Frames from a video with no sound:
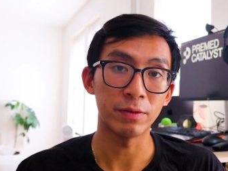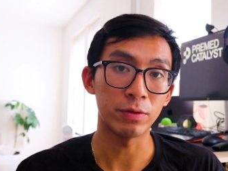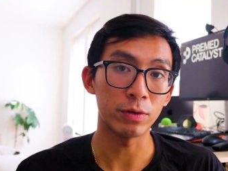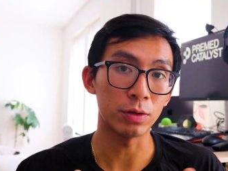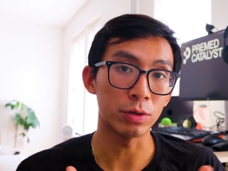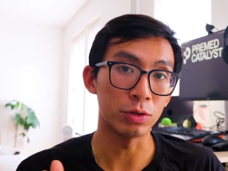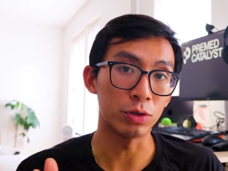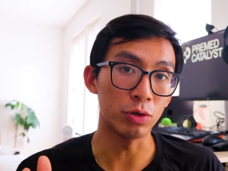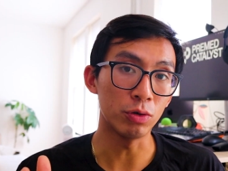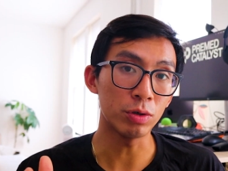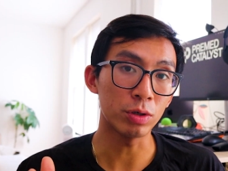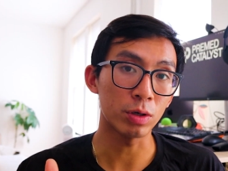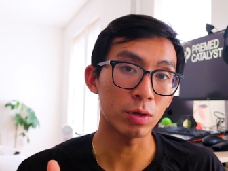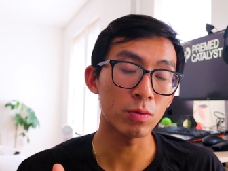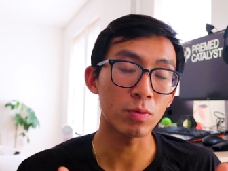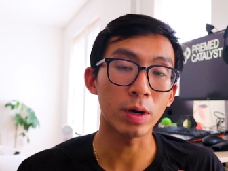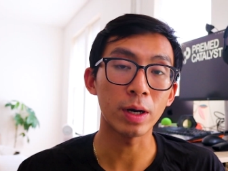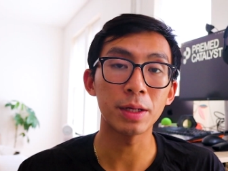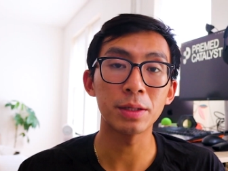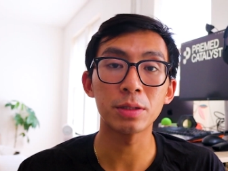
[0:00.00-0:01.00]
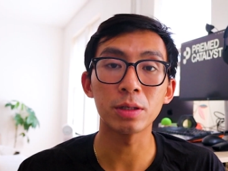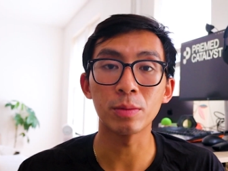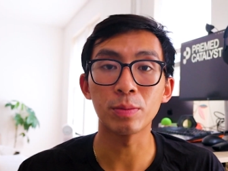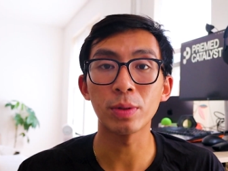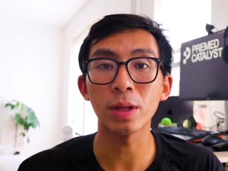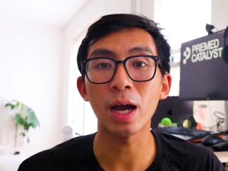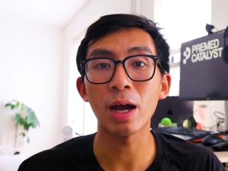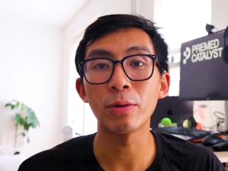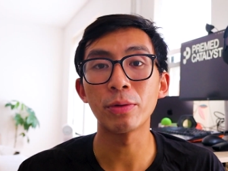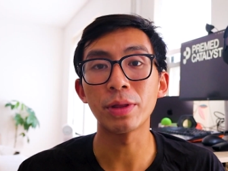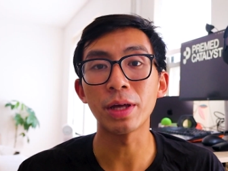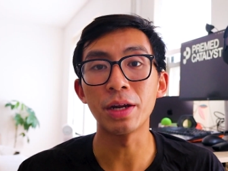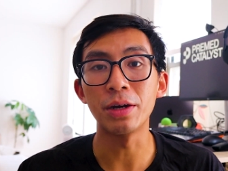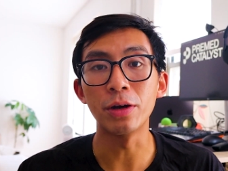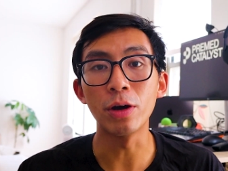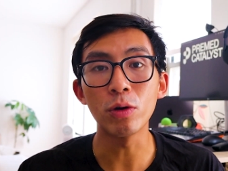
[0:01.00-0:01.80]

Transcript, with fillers: If you're a junior wanting to apply with a